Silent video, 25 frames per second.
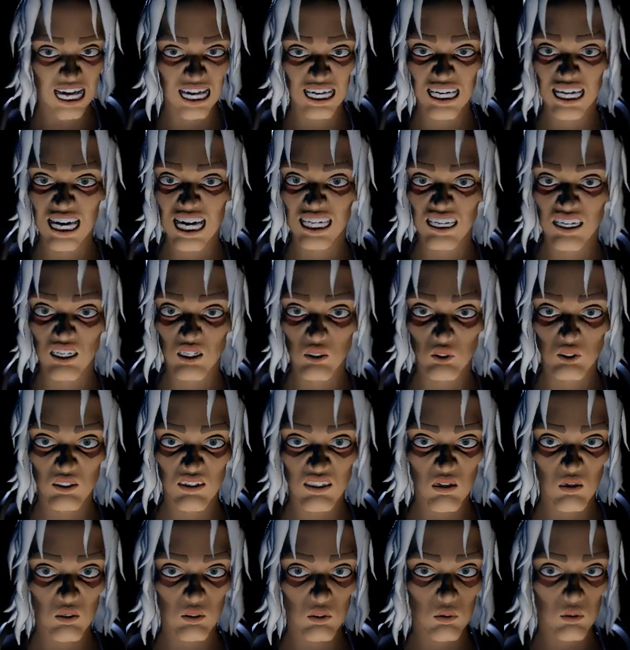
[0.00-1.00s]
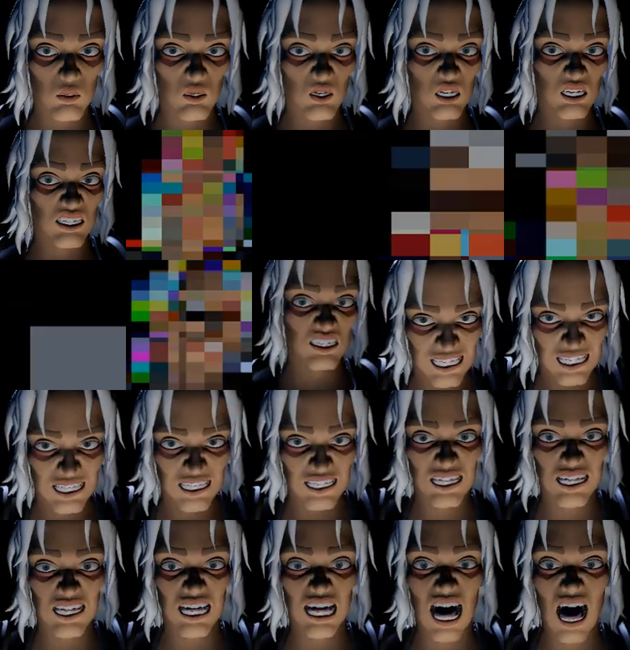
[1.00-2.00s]
That's your solution.
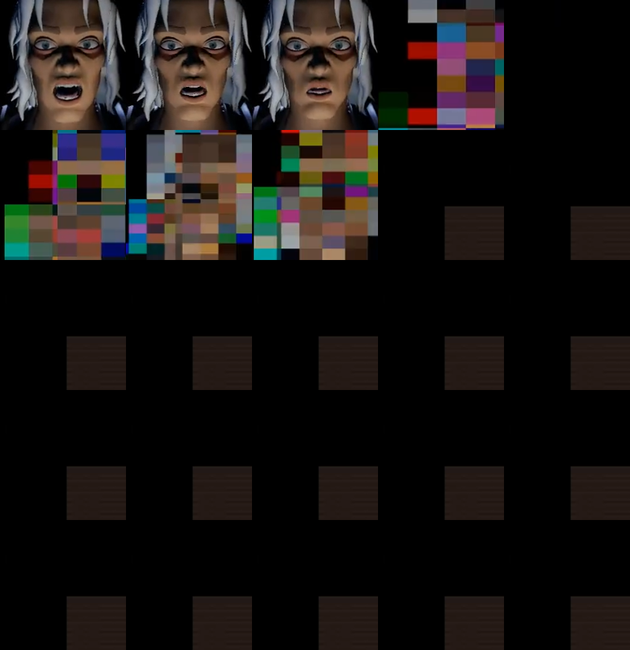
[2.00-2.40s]
Doubt.